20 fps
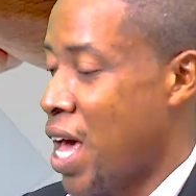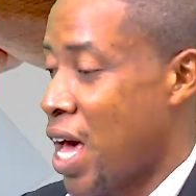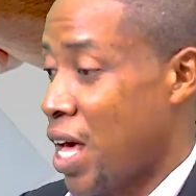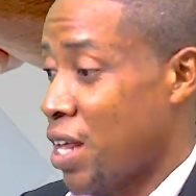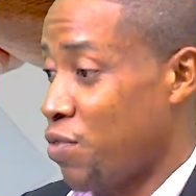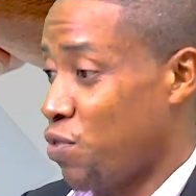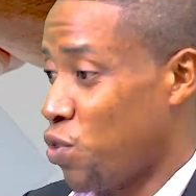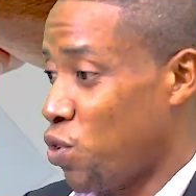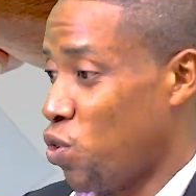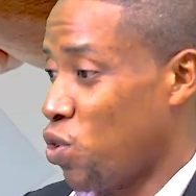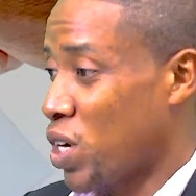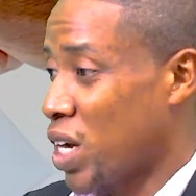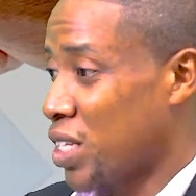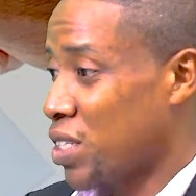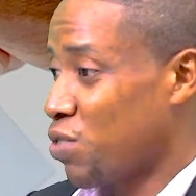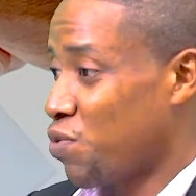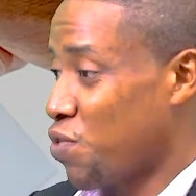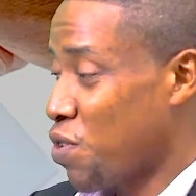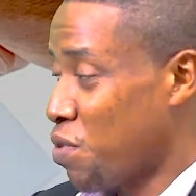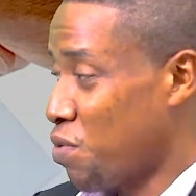And if you look at
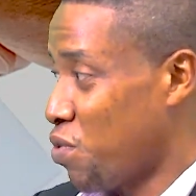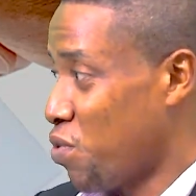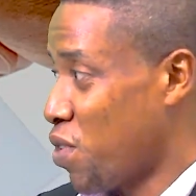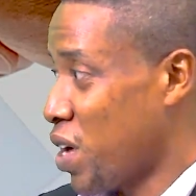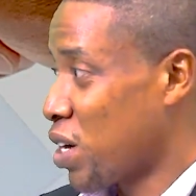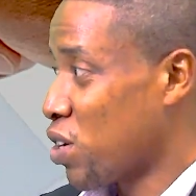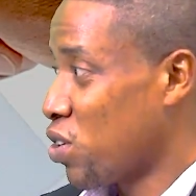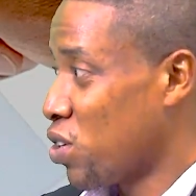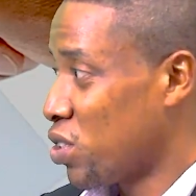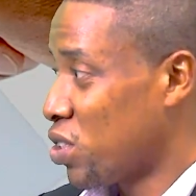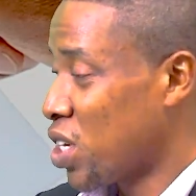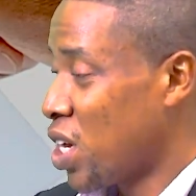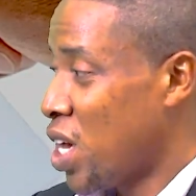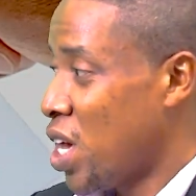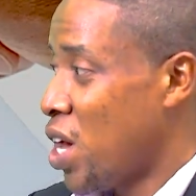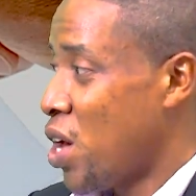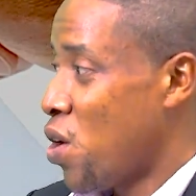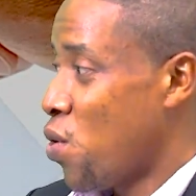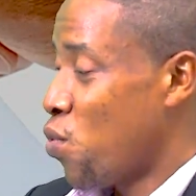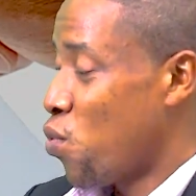it from the records,
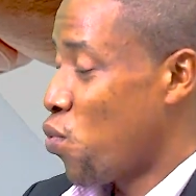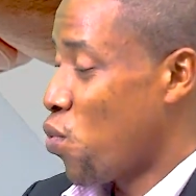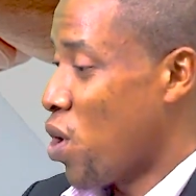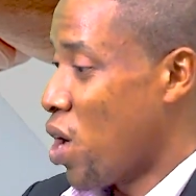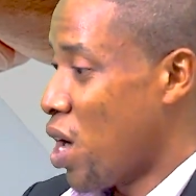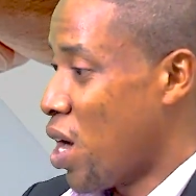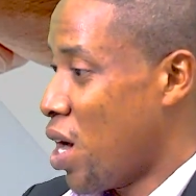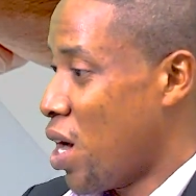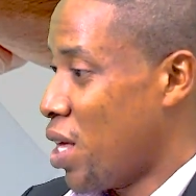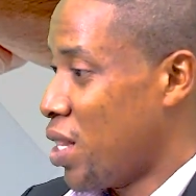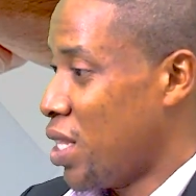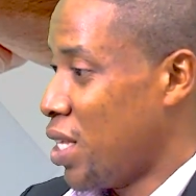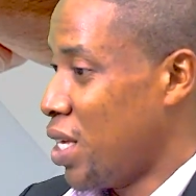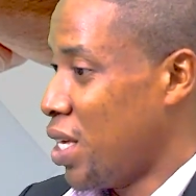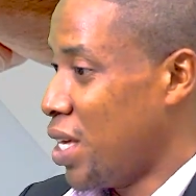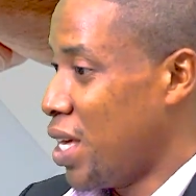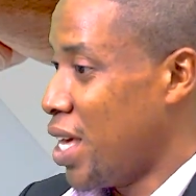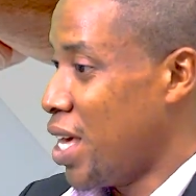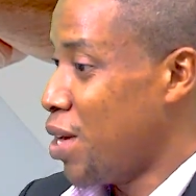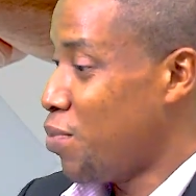
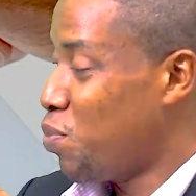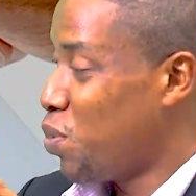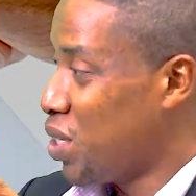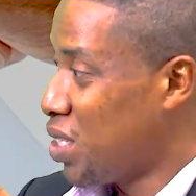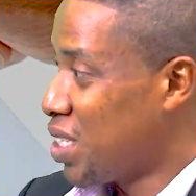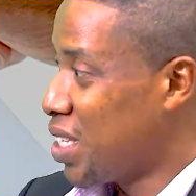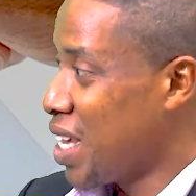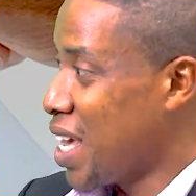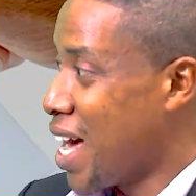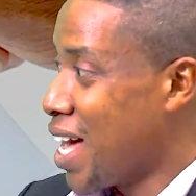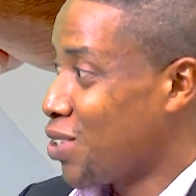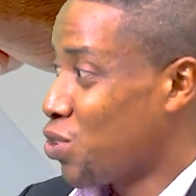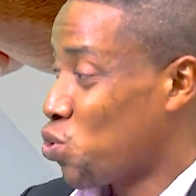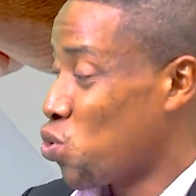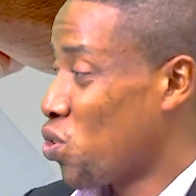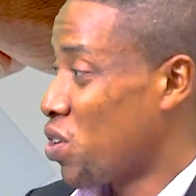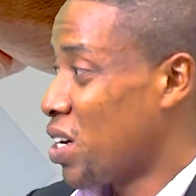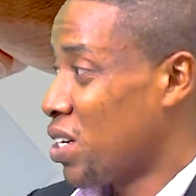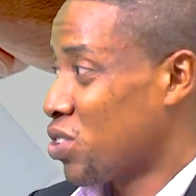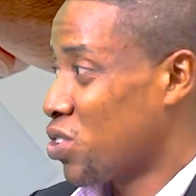the APC had
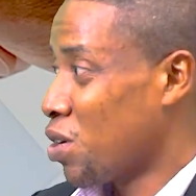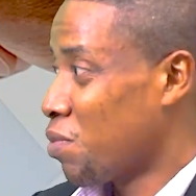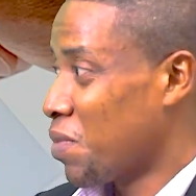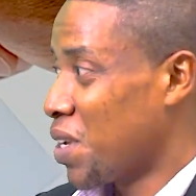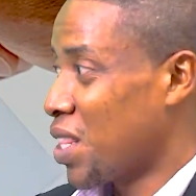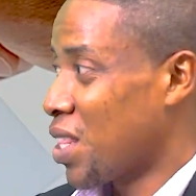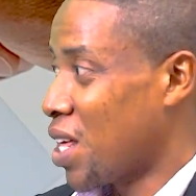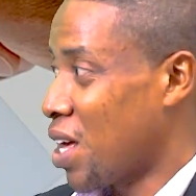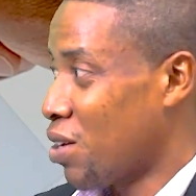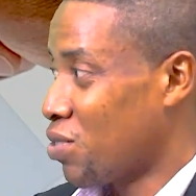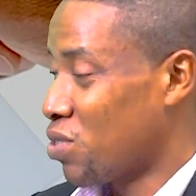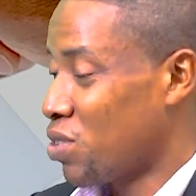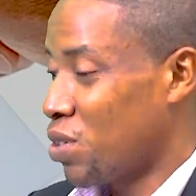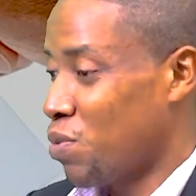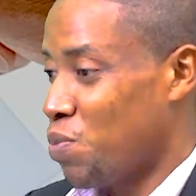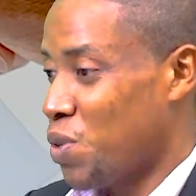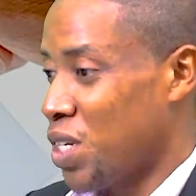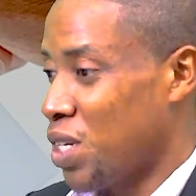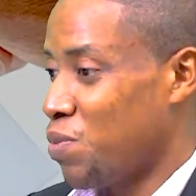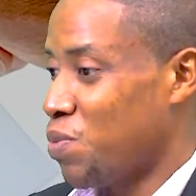200 and something thousand, the
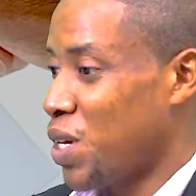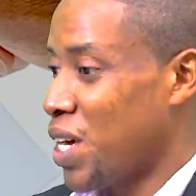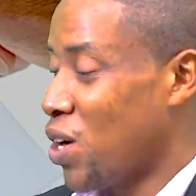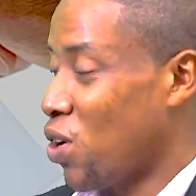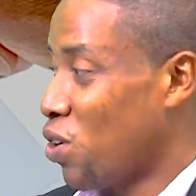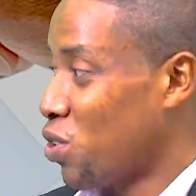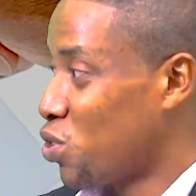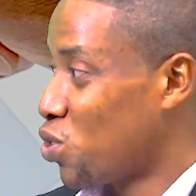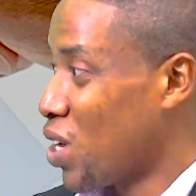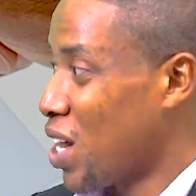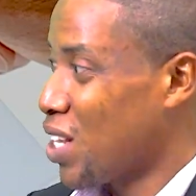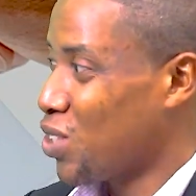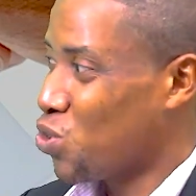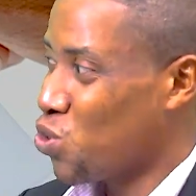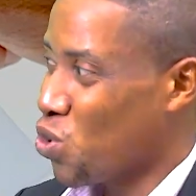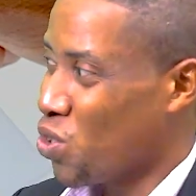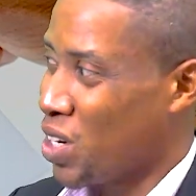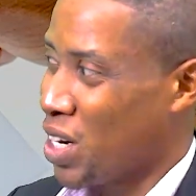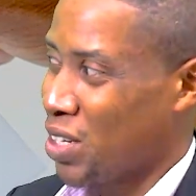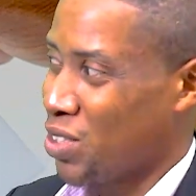PDP also had
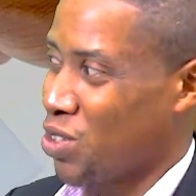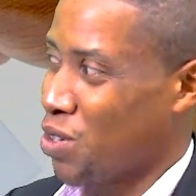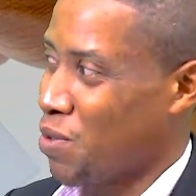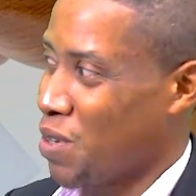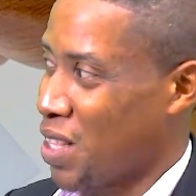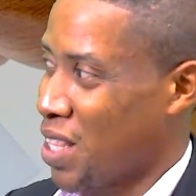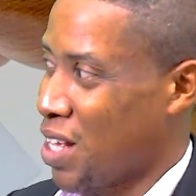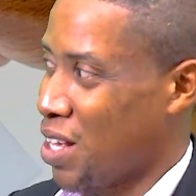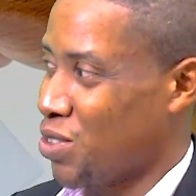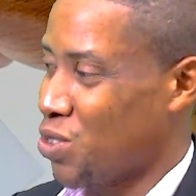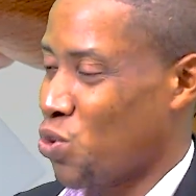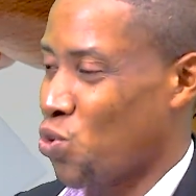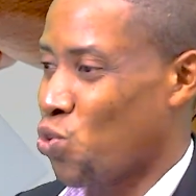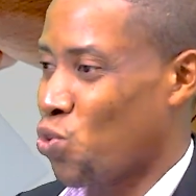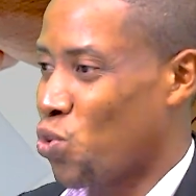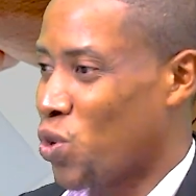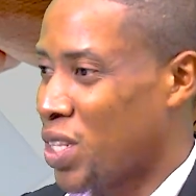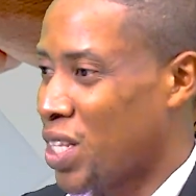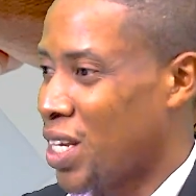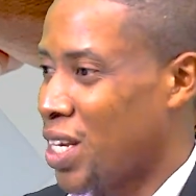200 and something thousand,
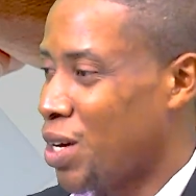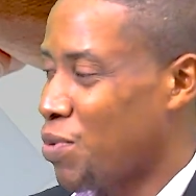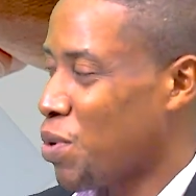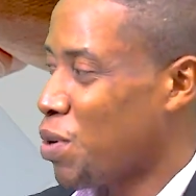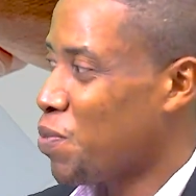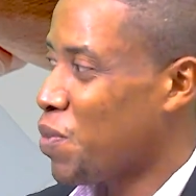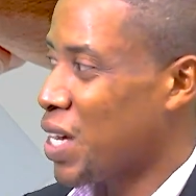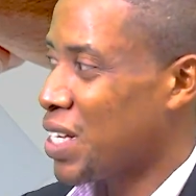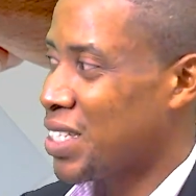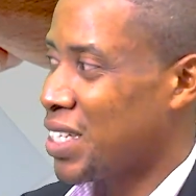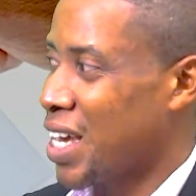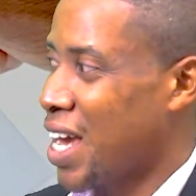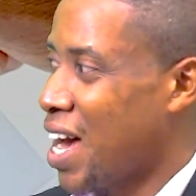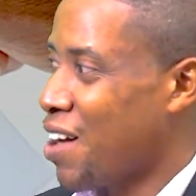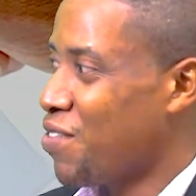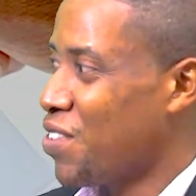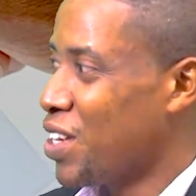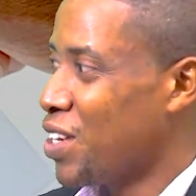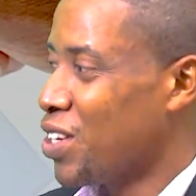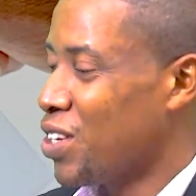with the Labour Party
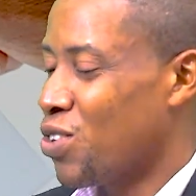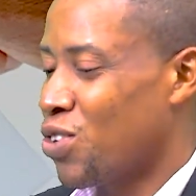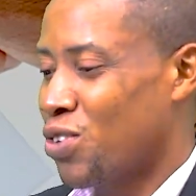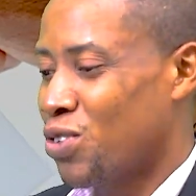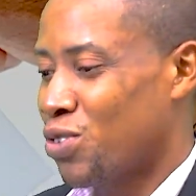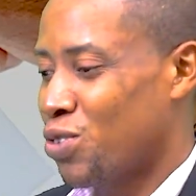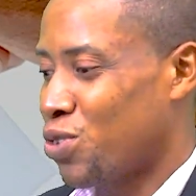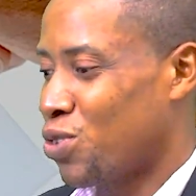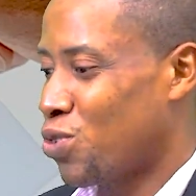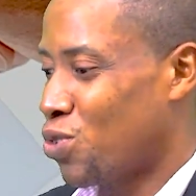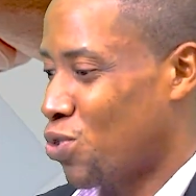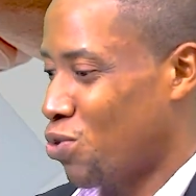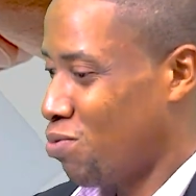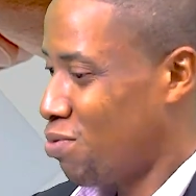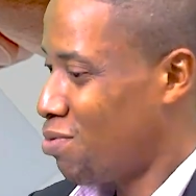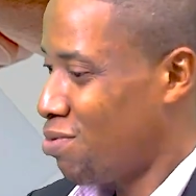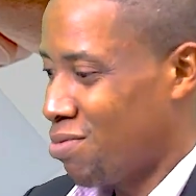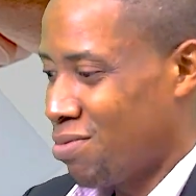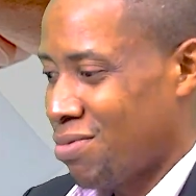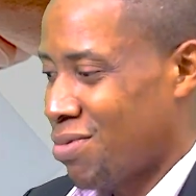having
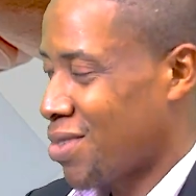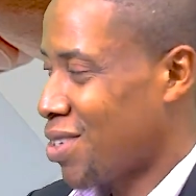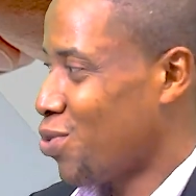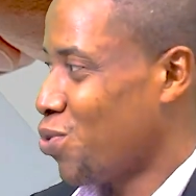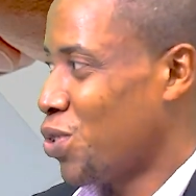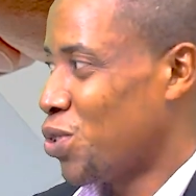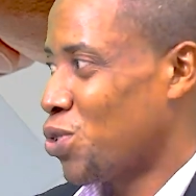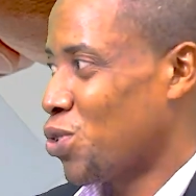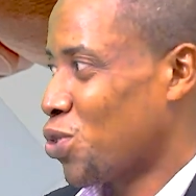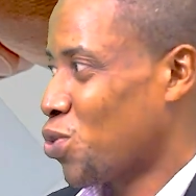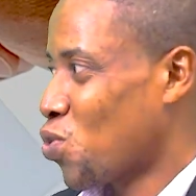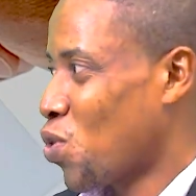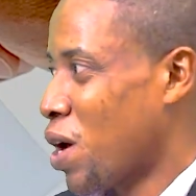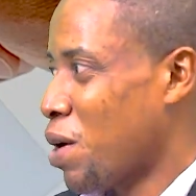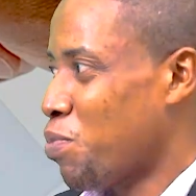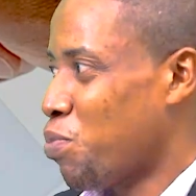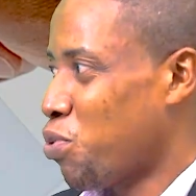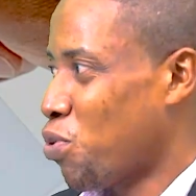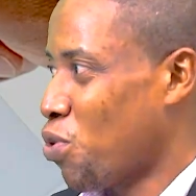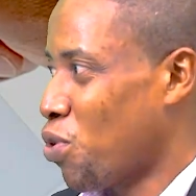2,000, which was
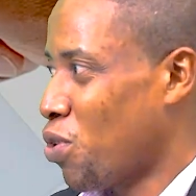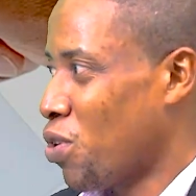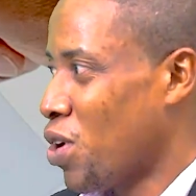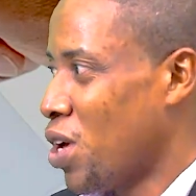quite poor.